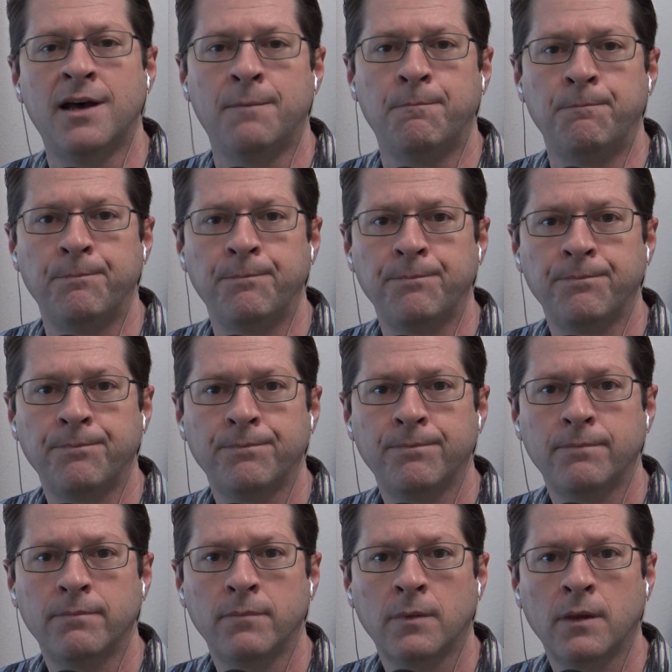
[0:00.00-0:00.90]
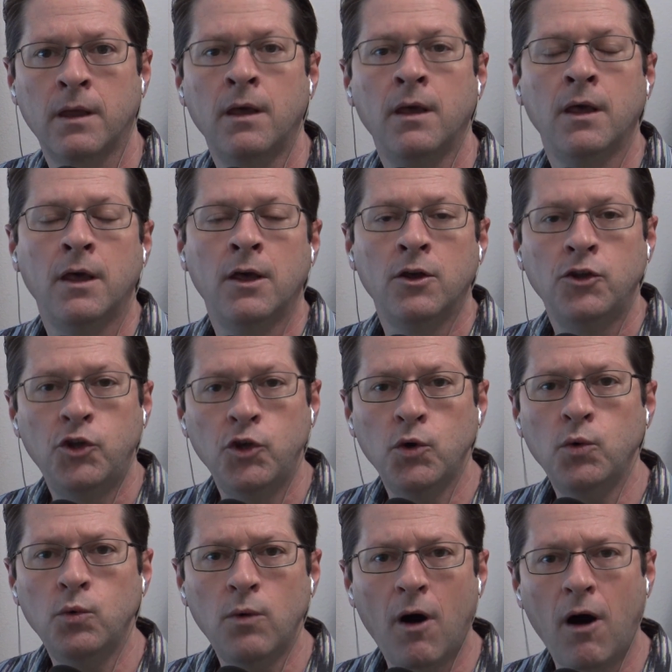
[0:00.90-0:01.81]
up.
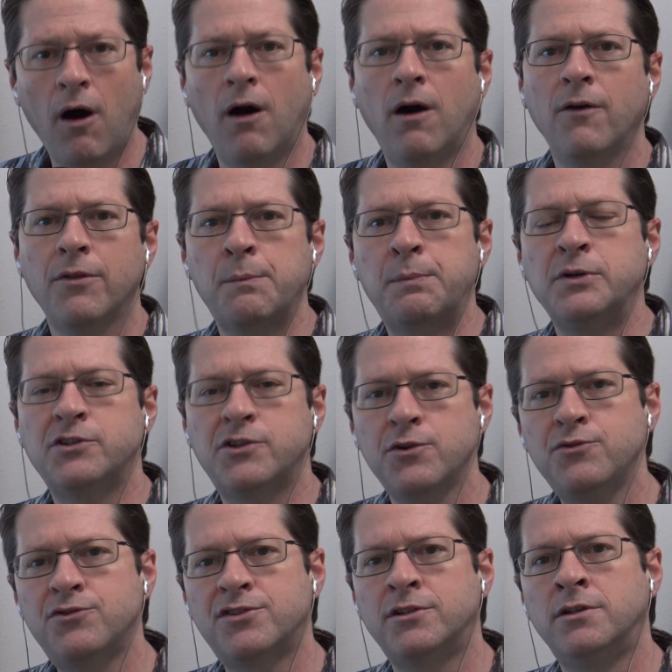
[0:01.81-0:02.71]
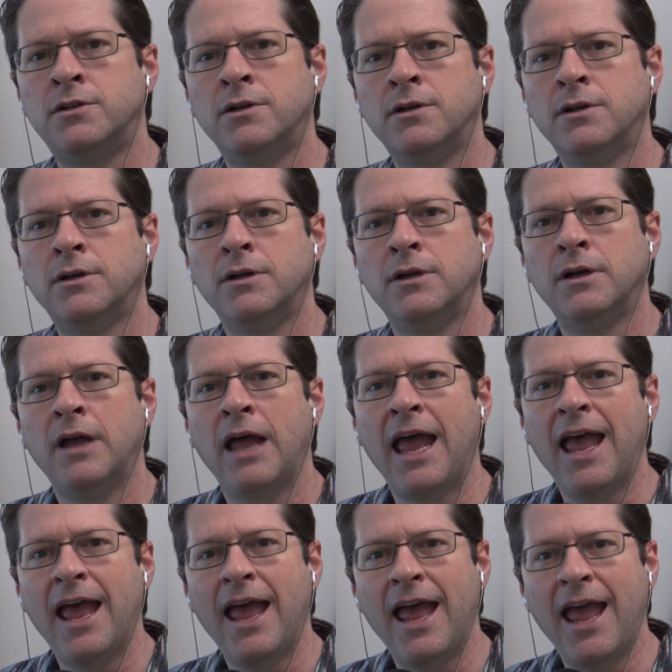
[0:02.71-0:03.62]
You are the producer
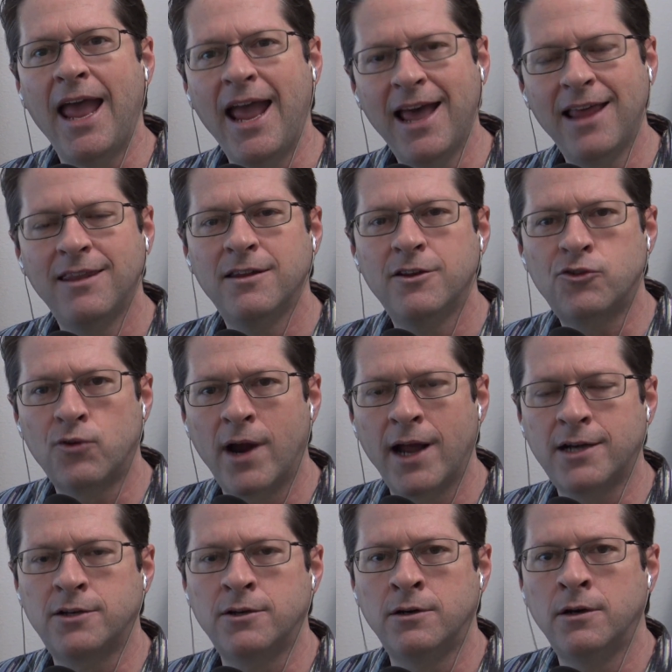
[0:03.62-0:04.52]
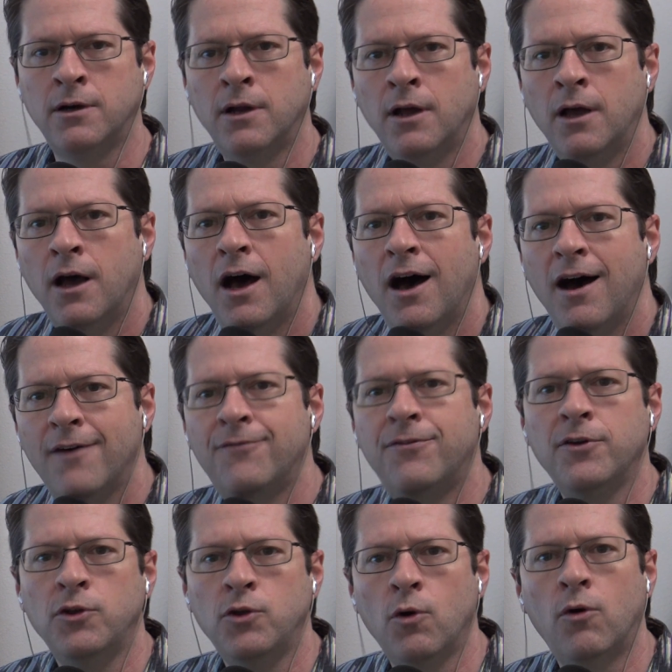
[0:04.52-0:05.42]
and the director
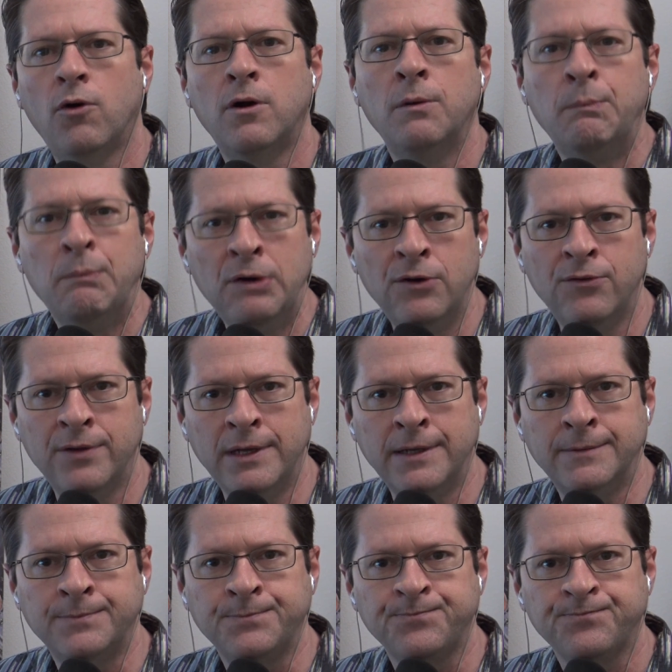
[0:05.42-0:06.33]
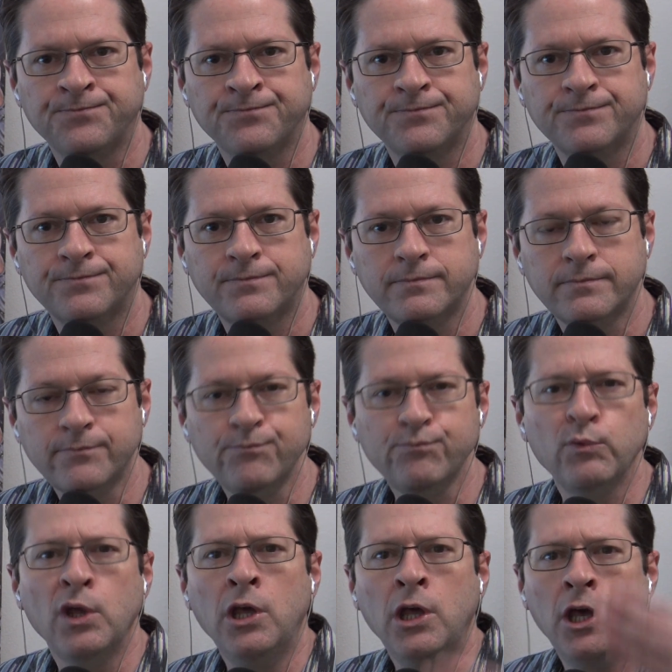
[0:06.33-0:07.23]
of your movie.
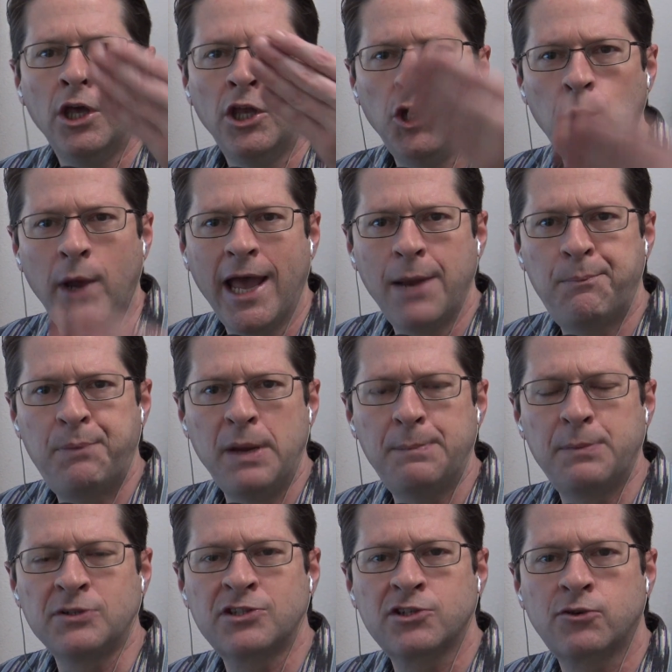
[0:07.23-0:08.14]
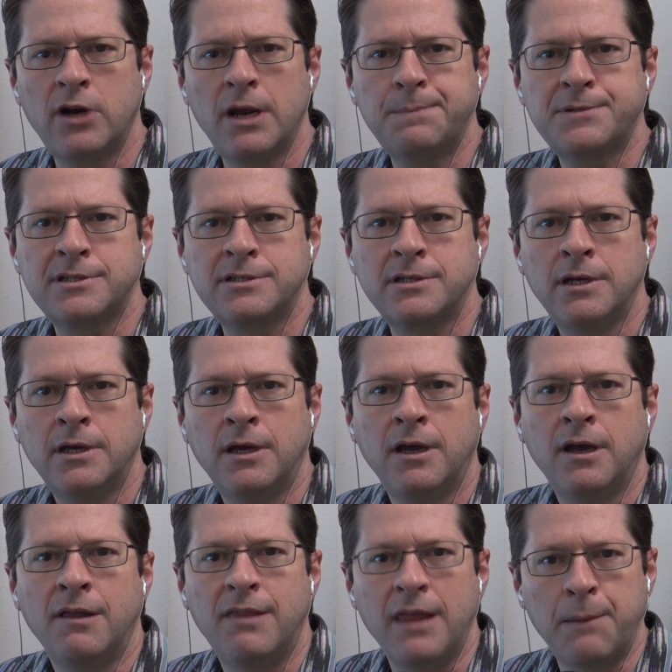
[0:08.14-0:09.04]
You hand people scripts,
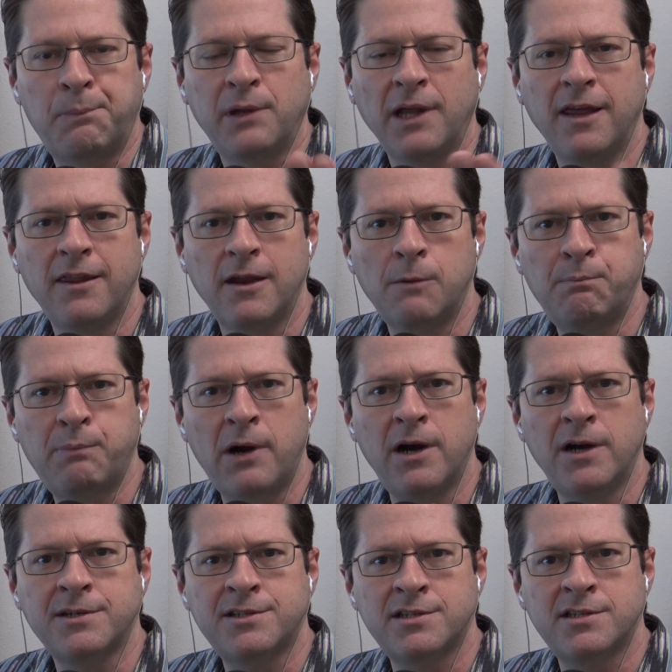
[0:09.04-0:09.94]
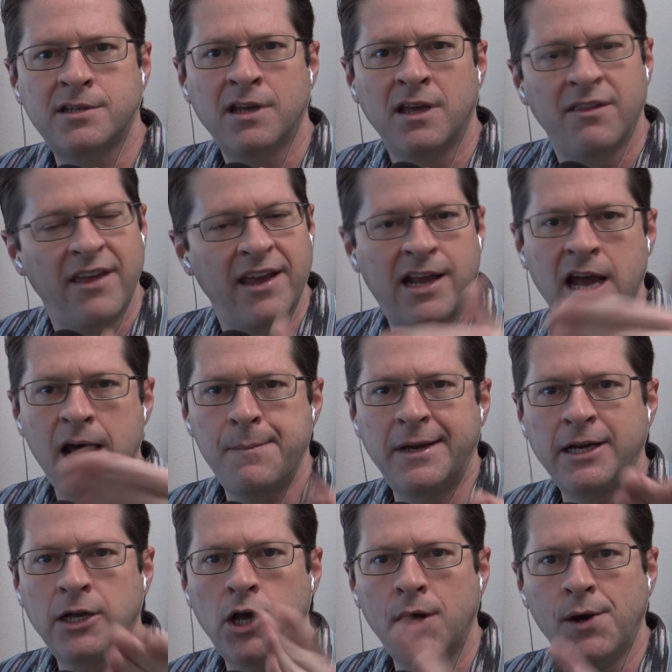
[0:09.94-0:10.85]
they play their parts, they
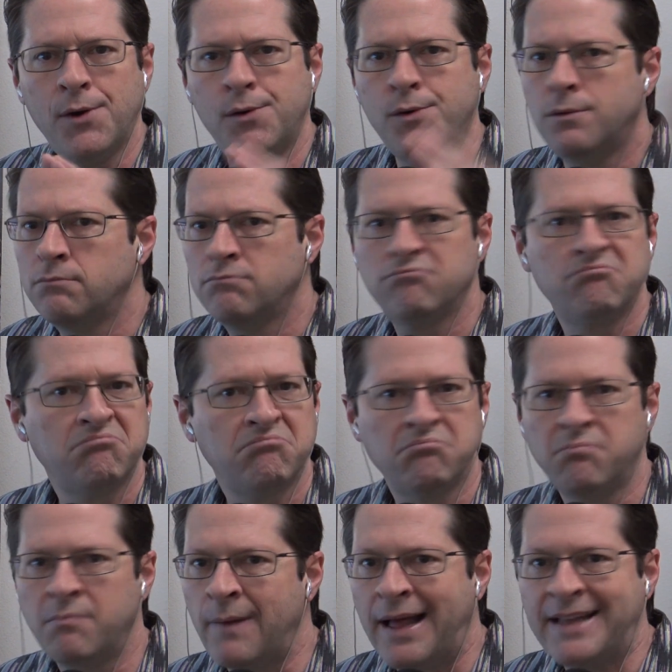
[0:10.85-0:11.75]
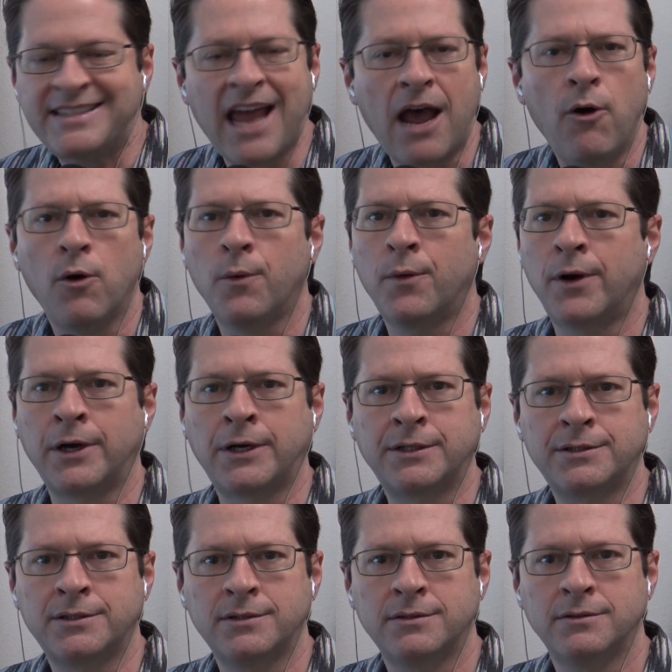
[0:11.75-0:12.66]
come and go. That's how it
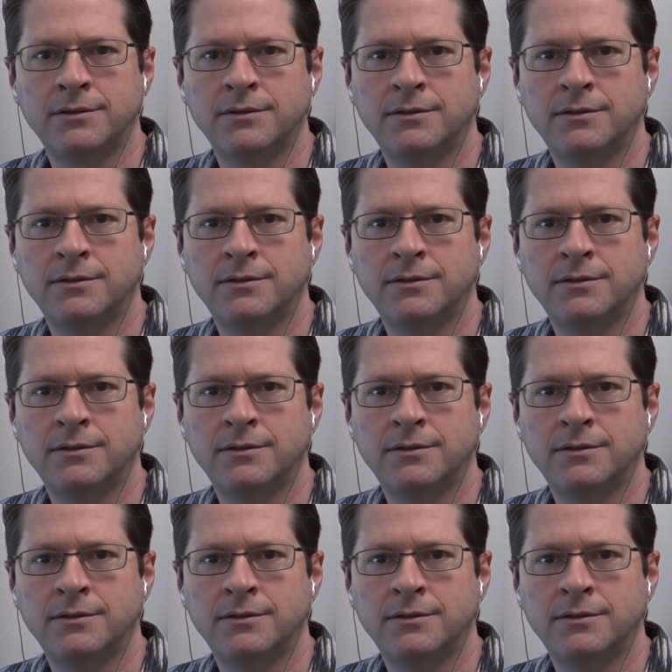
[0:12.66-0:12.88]
works.